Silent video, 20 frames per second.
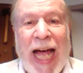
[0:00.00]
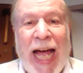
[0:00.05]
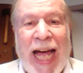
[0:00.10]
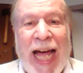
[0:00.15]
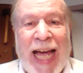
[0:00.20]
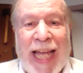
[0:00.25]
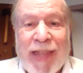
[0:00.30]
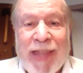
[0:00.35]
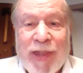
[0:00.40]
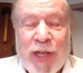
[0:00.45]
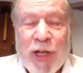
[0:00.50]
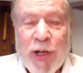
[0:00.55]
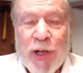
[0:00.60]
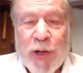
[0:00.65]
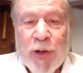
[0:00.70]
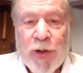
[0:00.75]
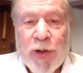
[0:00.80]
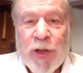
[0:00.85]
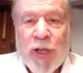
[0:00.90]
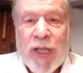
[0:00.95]
on
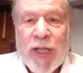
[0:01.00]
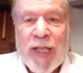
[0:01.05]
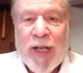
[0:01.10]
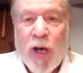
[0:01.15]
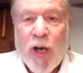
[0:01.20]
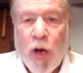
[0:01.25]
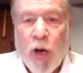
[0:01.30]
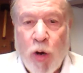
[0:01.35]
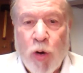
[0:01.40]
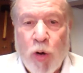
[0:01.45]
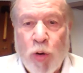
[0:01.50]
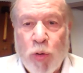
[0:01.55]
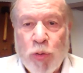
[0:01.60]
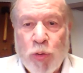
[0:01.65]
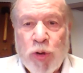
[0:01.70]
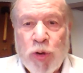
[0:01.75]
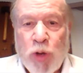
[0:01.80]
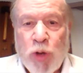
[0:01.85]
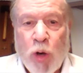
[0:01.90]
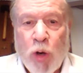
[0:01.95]
their
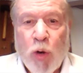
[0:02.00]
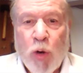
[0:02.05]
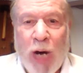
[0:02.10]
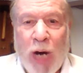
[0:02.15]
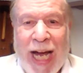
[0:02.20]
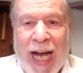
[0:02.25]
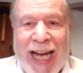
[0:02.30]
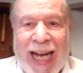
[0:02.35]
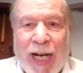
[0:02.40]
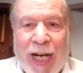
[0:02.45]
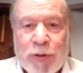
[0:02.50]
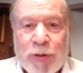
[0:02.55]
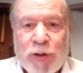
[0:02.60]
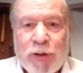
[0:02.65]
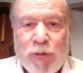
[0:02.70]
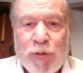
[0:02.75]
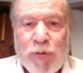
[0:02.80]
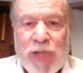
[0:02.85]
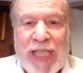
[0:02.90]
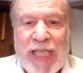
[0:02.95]
own, know how
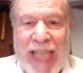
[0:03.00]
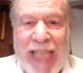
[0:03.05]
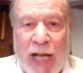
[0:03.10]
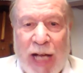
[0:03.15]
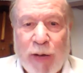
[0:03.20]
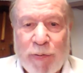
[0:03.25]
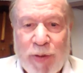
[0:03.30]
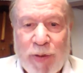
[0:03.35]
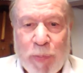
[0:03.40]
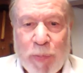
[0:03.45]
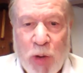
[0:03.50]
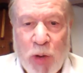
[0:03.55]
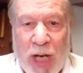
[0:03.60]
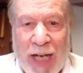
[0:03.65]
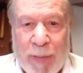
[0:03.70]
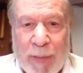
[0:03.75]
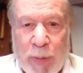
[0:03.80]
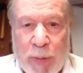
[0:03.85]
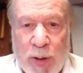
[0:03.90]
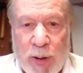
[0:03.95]
to solve a
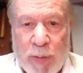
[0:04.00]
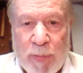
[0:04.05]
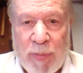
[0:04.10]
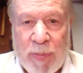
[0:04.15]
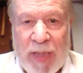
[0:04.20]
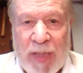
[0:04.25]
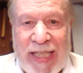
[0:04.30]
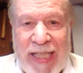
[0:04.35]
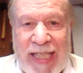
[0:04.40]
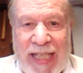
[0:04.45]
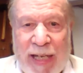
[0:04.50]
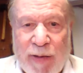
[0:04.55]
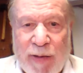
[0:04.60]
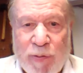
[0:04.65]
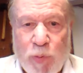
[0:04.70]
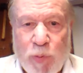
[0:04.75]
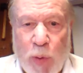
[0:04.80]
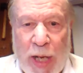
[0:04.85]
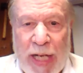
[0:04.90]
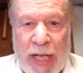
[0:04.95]
problem instead
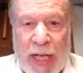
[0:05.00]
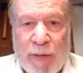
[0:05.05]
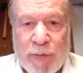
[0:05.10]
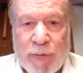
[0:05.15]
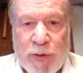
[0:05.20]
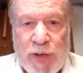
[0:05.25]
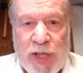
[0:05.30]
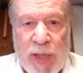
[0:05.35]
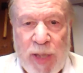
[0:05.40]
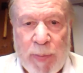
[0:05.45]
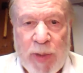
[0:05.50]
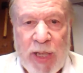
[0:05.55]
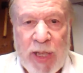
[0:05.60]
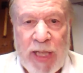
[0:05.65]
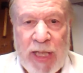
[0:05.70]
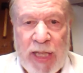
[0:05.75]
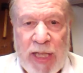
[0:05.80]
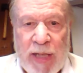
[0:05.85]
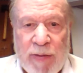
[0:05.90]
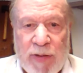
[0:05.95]
of waiting for somebody
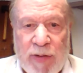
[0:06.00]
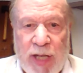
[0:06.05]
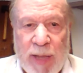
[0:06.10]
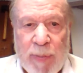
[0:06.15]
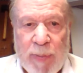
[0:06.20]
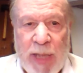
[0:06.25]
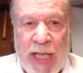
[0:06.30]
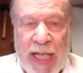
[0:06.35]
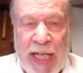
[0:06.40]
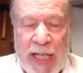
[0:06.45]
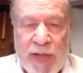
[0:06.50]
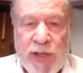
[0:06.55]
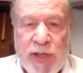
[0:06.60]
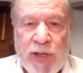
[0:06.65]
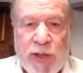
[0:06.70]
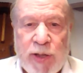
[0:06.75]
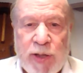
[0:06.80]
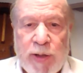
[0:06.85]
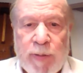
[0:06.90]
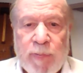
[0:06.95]
to give them an
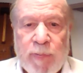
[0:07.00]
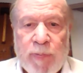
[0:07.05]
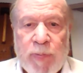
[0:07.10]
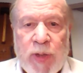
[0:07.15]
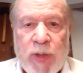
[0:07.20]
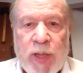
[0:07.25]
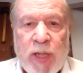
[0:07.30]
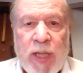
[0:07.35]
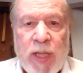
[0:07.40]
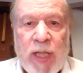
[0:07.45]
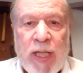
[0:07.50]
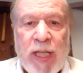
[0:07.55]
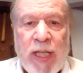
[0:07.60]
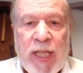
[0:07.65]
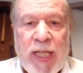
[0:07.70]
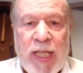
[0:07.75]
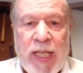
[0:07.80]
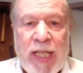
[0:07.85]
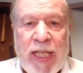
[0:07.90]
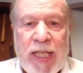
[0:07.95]
answer
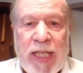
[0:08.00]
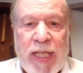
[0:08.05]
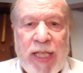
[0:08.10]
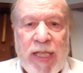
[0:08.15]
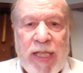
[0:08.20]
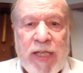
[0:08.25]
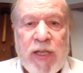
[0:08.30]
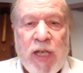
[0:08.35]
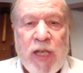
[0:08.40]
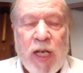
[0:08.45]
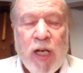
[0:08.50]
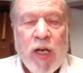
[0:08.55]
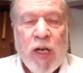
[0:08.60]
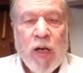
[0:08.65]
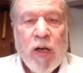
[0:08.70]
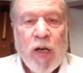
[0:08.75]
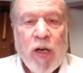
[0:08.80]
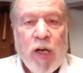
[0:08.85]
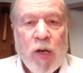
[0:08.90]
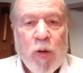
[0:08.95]
is
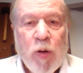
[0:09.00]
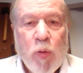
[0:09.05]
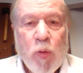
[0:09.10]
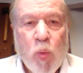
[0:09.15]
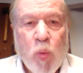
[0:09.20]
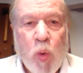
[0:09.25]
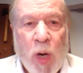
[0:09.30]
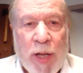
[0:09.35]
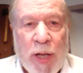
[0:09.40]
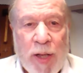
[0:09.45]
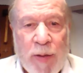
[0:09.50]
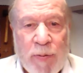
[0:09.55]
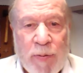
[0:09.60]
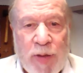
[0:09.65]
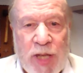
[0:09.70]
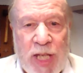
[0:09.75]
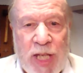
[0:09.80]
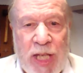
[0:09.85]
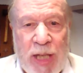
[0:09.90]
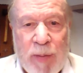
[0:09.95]
one
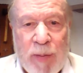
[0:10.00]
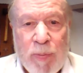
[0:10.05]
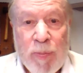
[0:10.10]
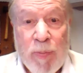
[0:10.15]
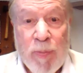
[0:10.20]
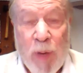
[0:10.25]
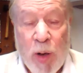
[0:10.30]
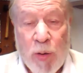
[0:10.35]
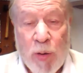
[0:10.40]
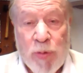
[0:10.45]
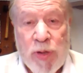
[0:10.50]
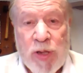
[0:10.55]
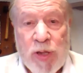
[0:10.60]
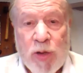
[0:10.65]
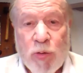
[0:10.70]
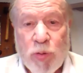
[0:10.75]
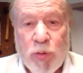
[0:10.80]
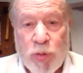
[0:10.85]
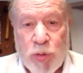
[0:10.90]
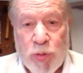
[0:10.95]
of the most
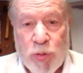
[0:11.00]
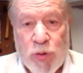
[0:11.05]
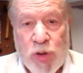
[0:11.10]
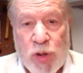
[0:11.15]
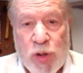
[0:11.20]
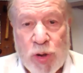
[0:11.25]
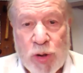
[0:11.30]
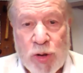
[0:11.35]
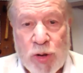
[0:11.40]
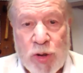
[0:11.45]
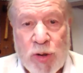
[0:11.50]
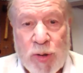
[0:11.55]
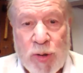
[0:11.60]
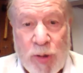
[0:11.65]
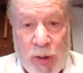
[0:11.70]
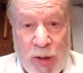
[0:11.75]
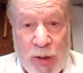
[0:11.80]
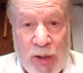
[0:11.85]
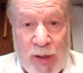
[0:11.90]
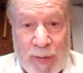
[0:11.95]
crucial
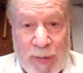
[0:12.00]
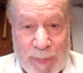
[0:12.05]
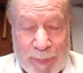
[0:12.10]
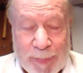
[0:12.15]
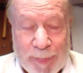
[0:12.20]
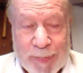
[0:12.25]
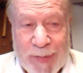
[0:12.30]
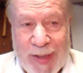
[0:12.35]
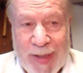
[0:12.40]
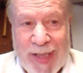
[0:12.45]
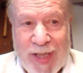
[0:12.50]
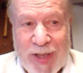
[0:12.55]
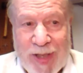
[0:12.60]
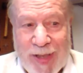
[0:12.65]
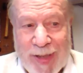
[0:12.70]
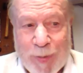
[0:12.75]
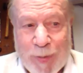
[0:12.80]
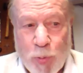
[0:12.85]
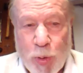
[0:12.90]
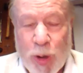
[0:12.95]

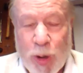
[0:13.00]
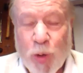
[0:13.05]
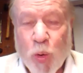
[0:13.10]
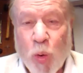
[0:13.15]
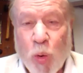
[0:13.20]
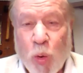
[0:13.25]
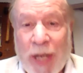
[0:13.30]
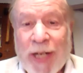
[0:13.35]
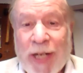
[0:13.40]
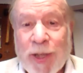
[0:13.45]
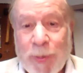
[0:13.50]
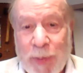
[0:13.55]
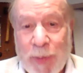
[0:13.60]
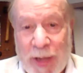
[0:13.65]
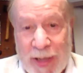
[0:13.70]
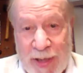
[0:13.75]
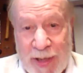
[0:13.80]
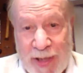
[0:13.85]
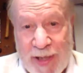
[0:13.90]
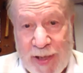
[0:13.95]

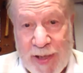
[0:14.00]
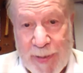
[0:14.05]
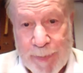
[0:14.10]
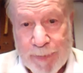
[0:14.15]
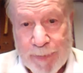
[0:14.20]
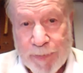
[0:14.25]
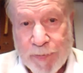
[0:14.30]
requirements